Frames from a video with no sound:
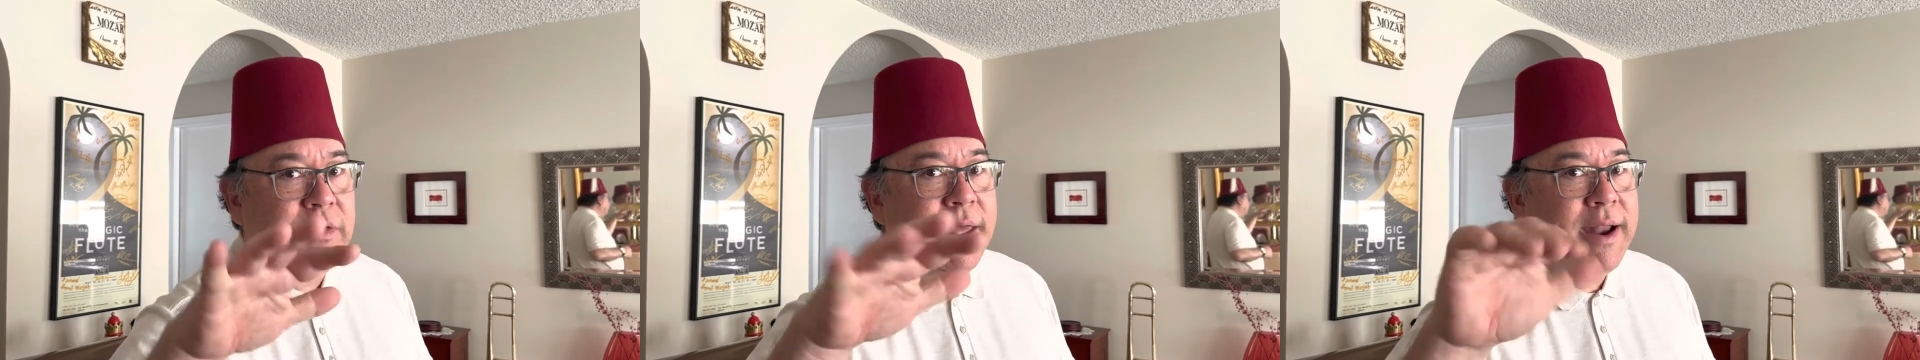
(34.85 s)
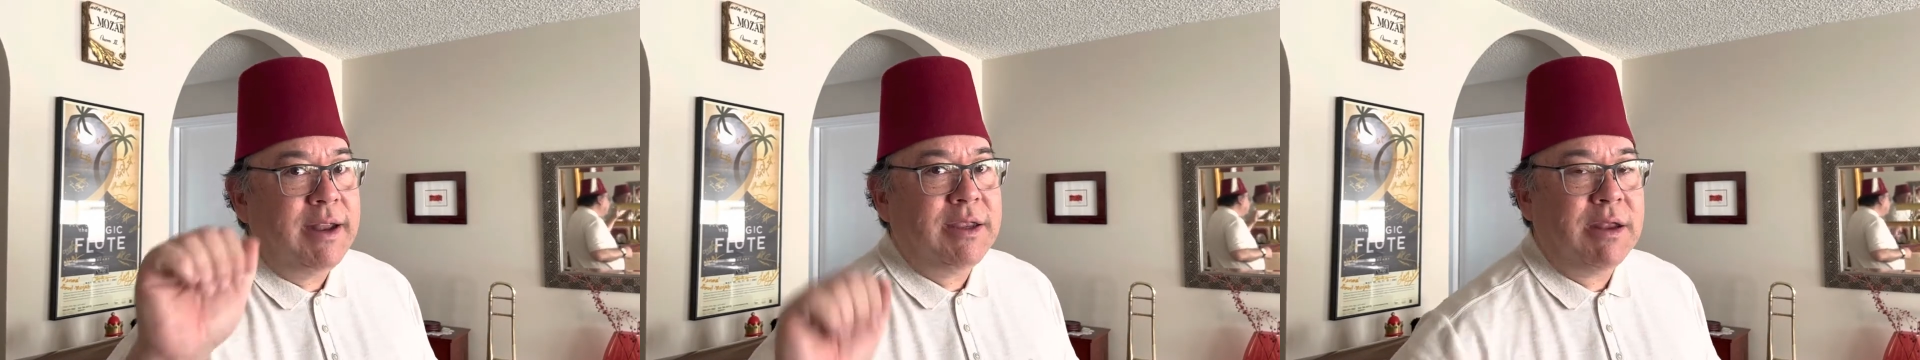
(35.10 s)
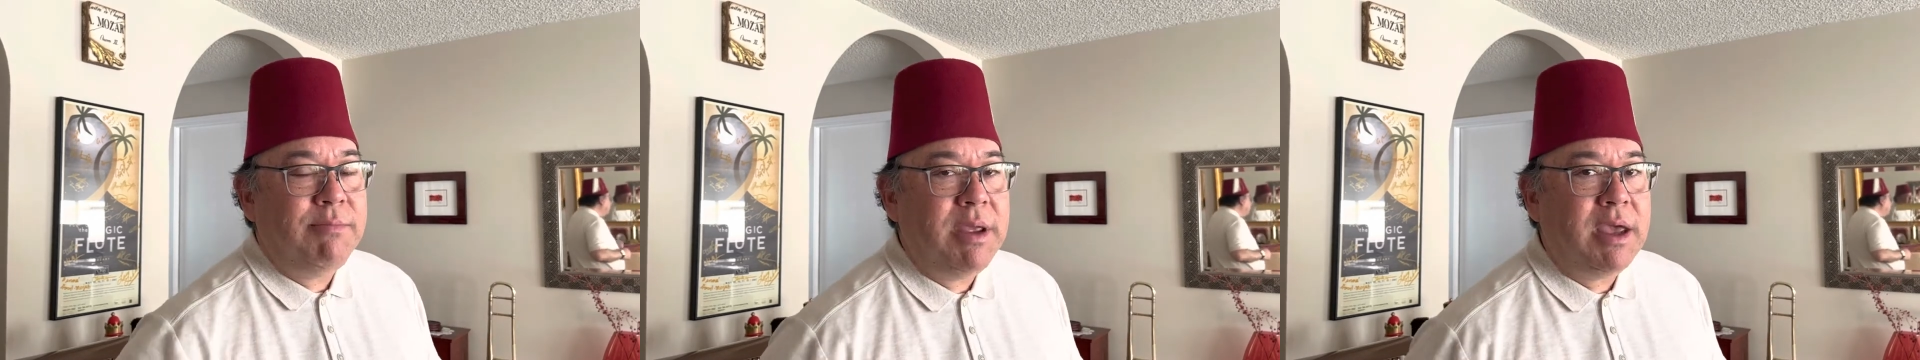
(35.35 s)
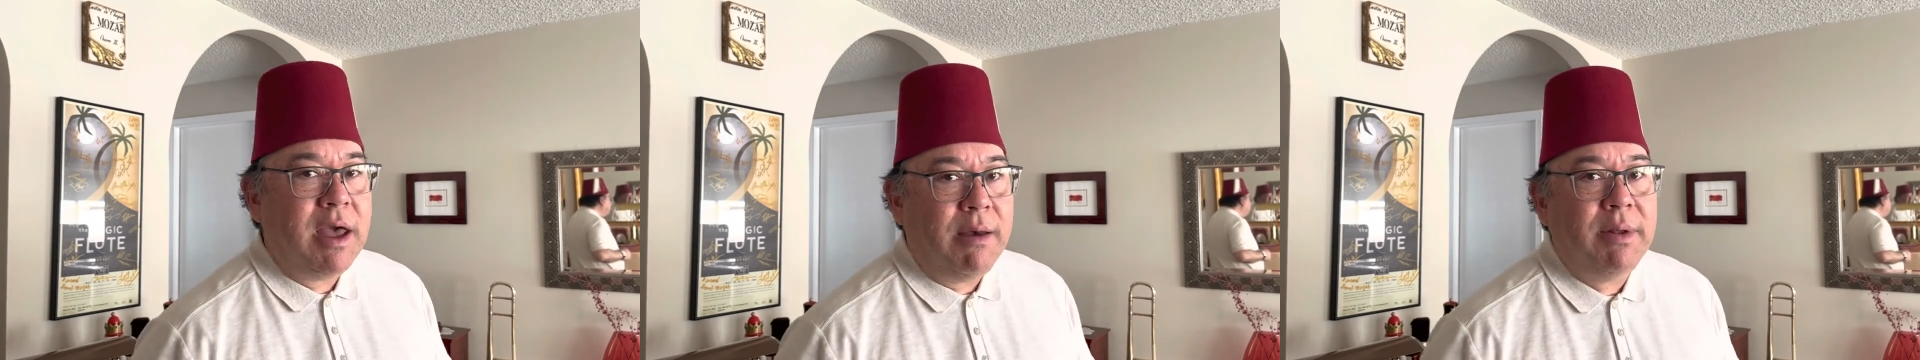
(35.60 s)
then it can
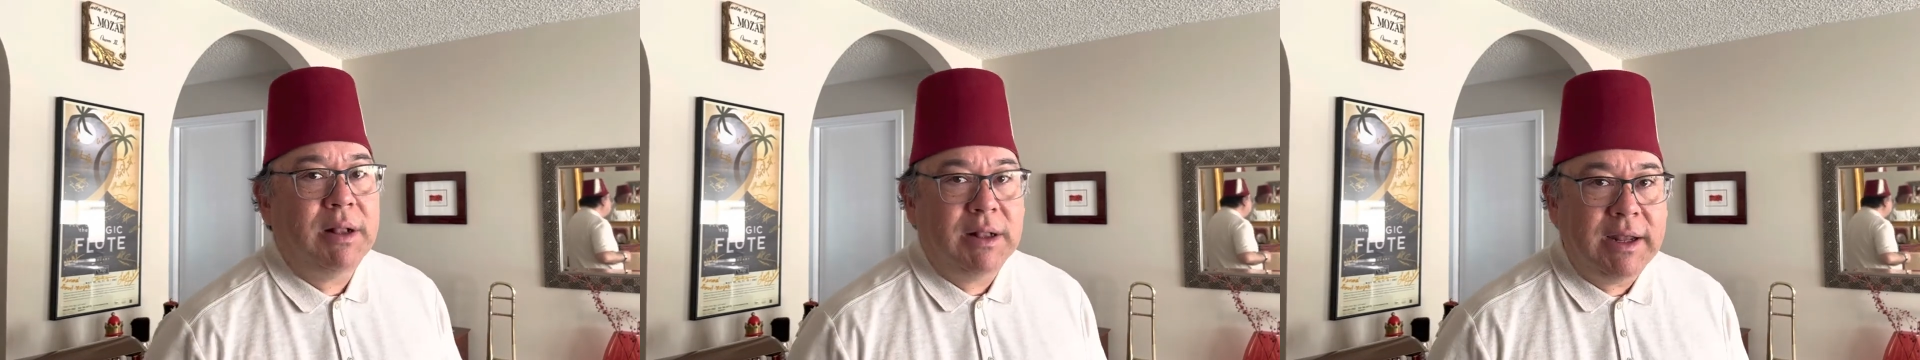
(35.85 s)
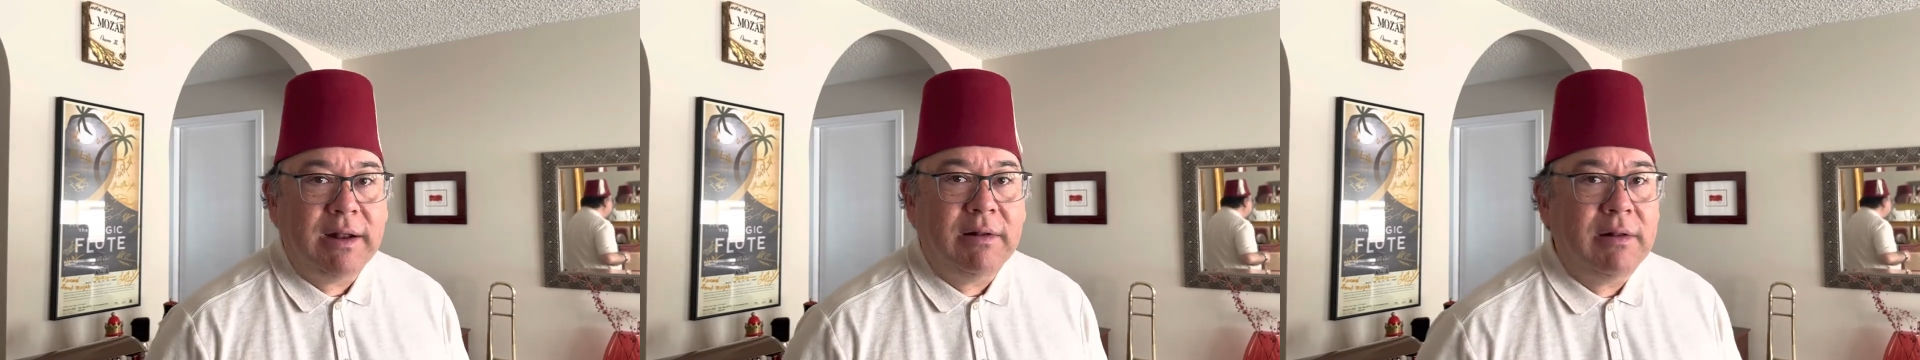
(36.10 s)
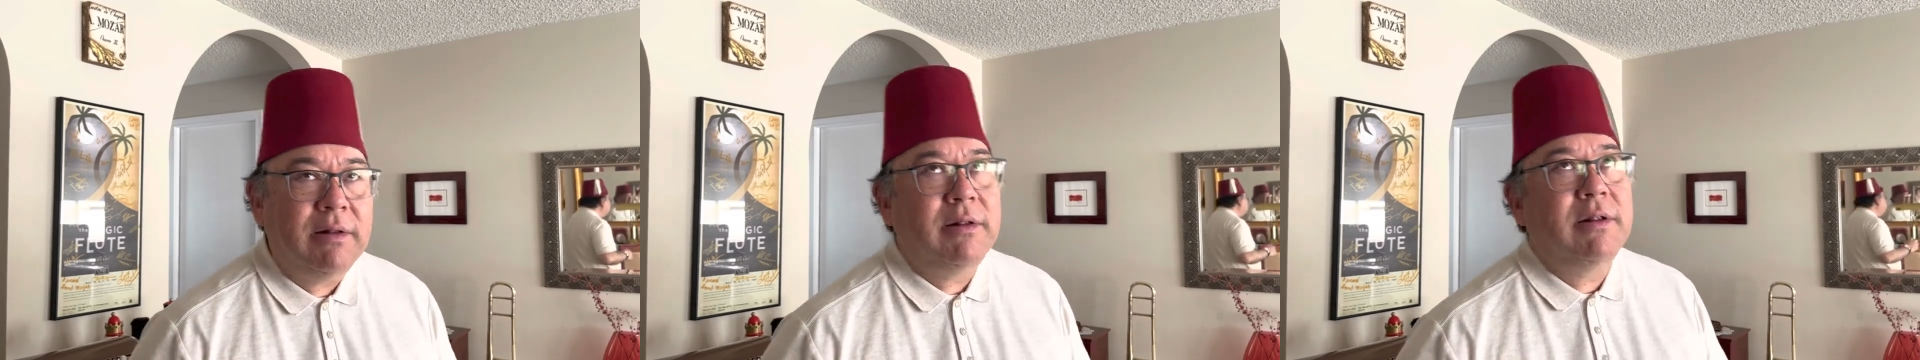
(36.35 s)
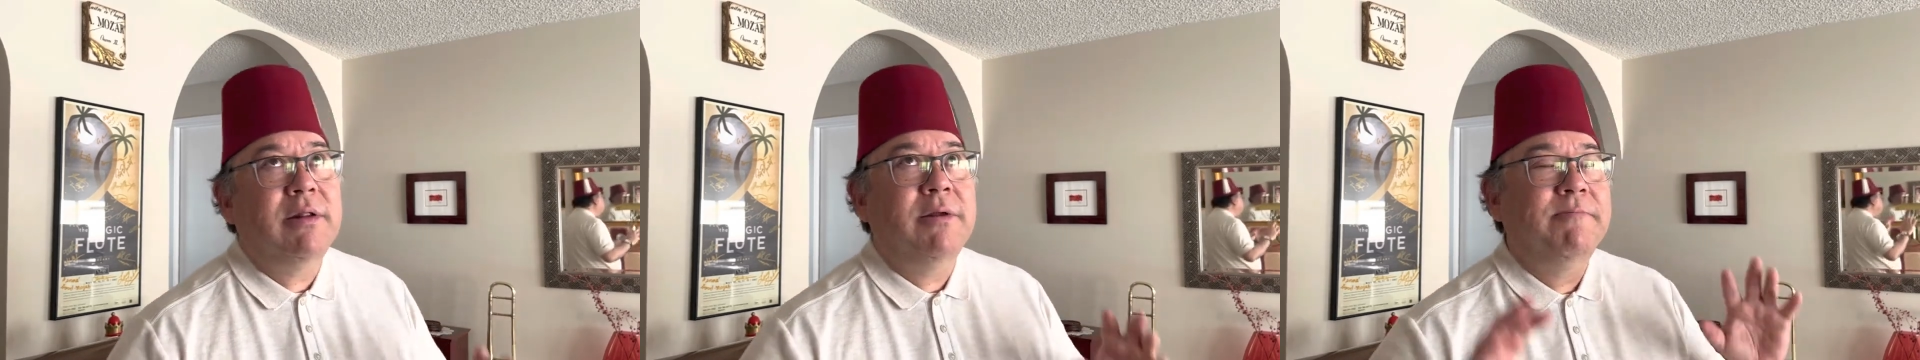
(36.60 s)
become a
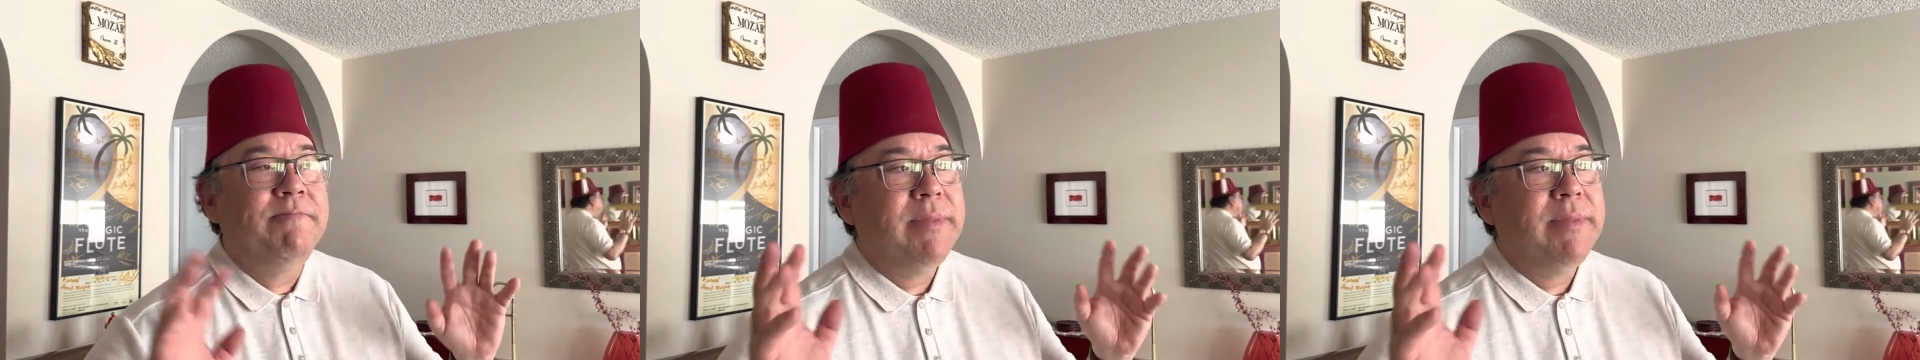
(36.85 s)
little,